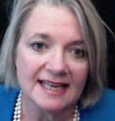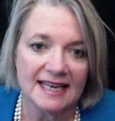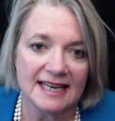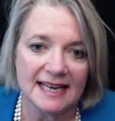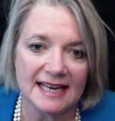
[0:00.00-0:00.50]

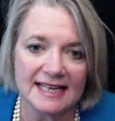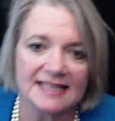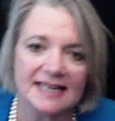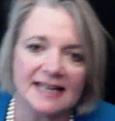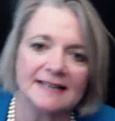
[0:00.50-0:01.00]

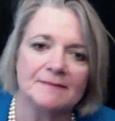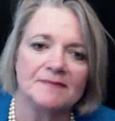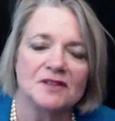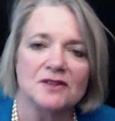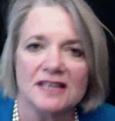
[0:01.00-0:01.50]
and um,
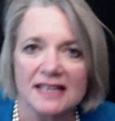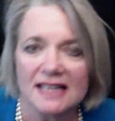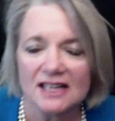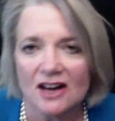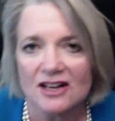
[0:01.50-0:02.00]
you can
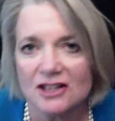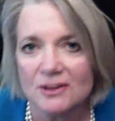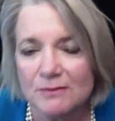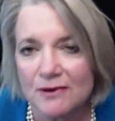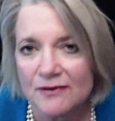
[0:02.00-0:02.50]
click on your
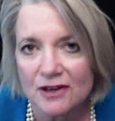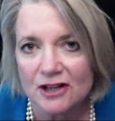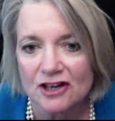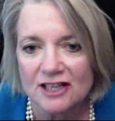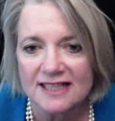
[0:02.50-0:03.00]
preferred
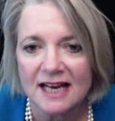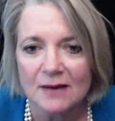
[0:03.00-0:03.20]
learning style,